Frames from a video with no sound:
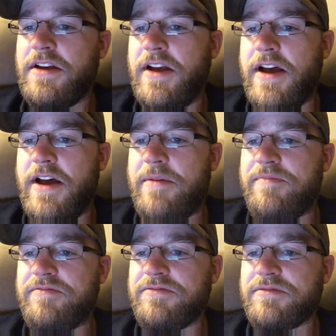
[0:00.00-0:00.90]

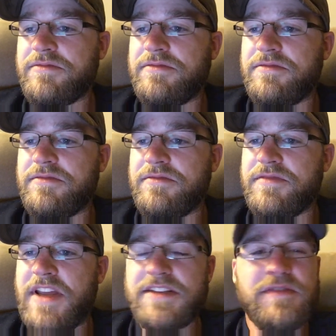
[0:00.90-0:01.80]

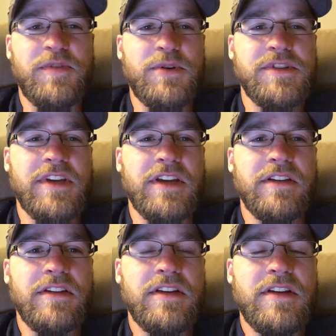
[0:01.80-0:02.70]
That's the first thing.
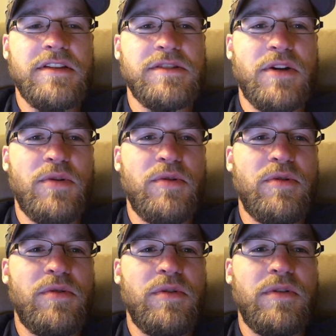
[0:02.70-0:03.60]

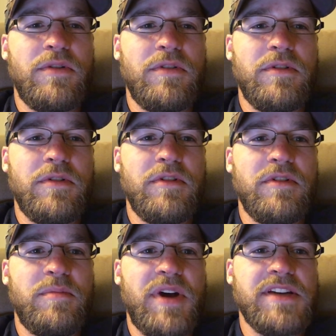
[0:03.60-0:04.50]
So,
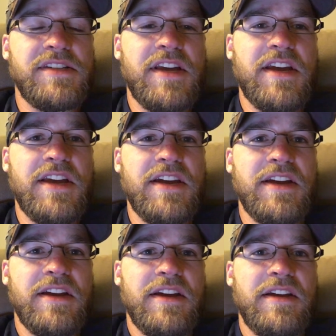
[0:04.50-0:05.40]
by
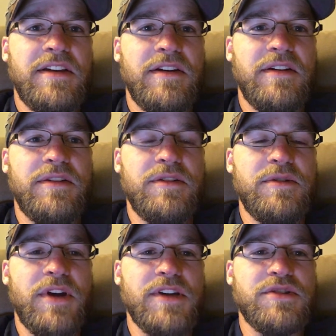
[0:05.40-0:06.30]
saying
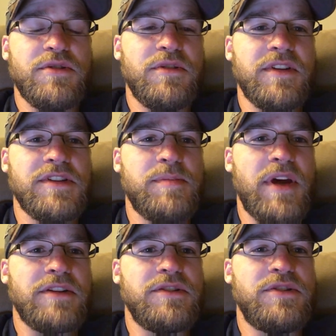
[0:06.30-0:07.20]
you guys shouldn't
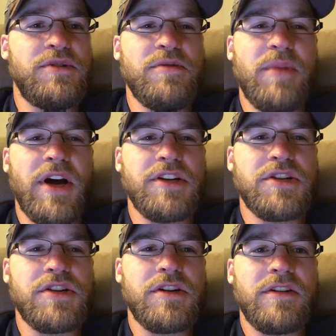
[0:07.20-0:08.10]
expect too
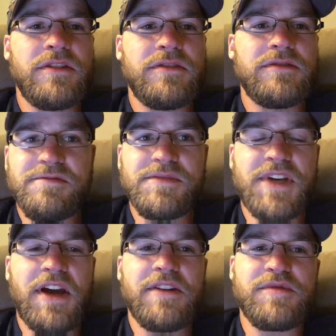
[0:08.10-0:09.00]
much,
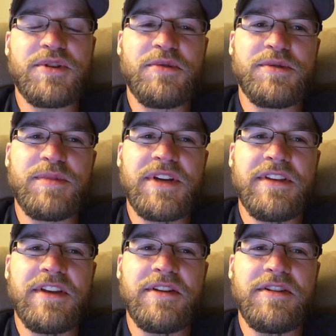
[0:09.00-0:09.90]
kind of shows me
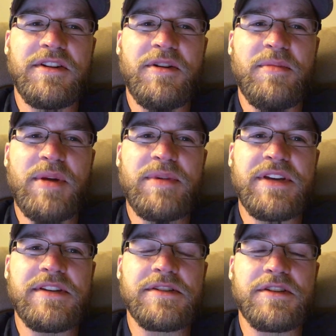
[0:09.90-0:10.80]
that, maybe
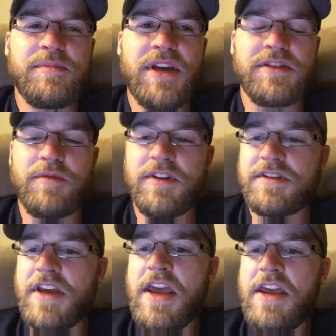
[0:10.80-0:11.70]
he's just messing with
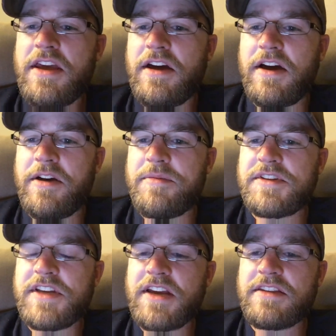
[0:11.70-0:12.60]
us.
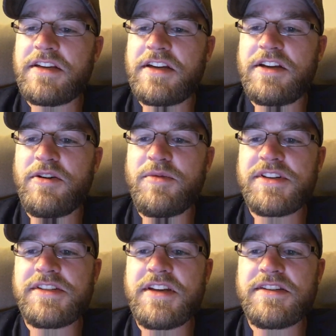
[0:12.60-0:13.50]
The second thing, he
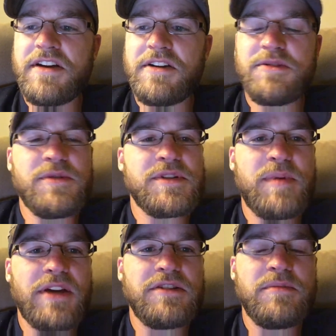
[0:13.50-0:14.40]
always says not to
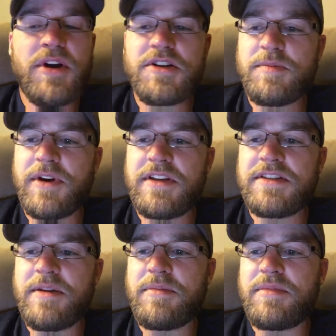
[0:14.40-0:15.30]
expect too much, but
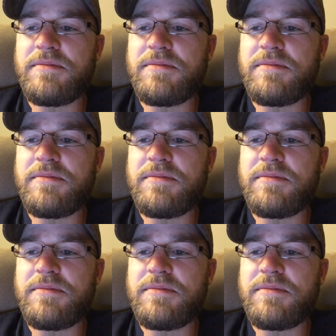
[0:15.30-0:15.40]
ends up,